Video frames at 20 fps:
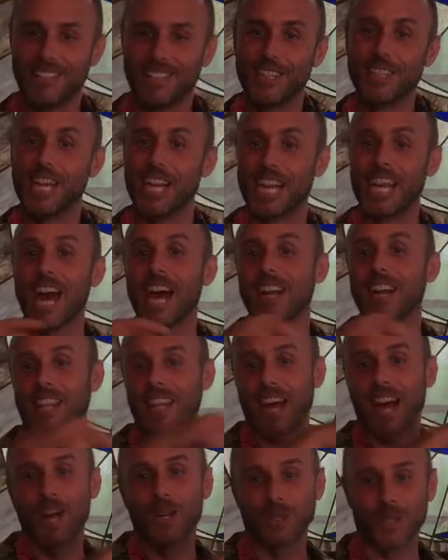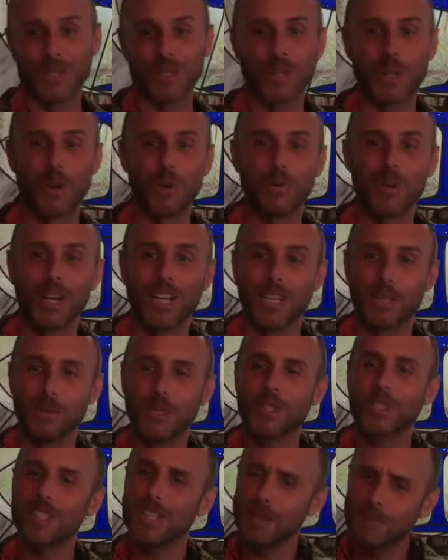They're getting out of the house to go running, which
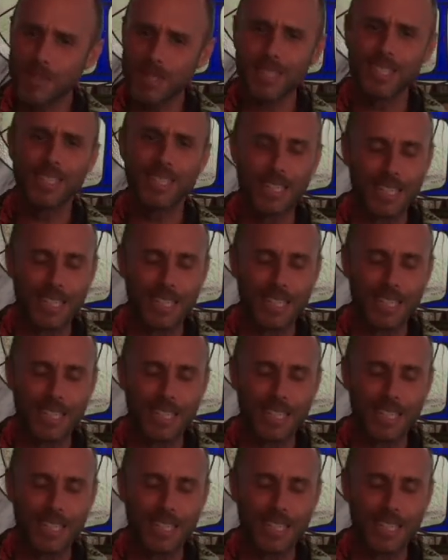seems